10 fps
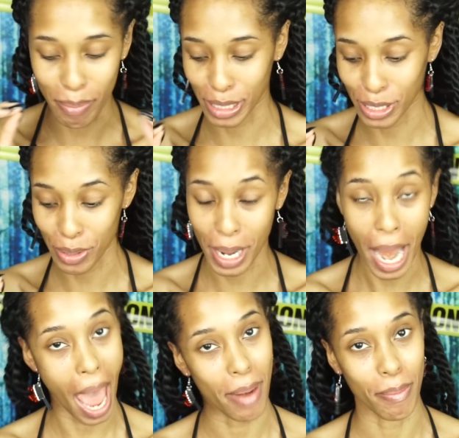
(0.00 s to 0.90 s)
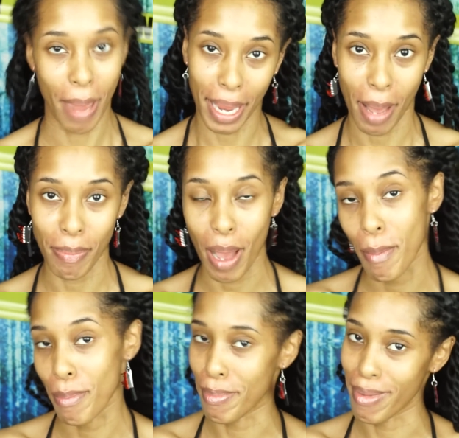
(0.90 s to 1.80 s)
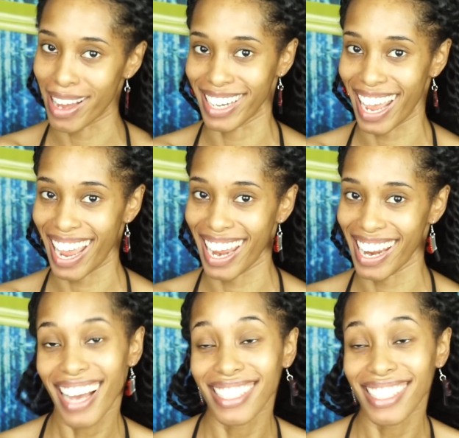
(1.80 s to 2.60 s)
mystery, and makeup Monday.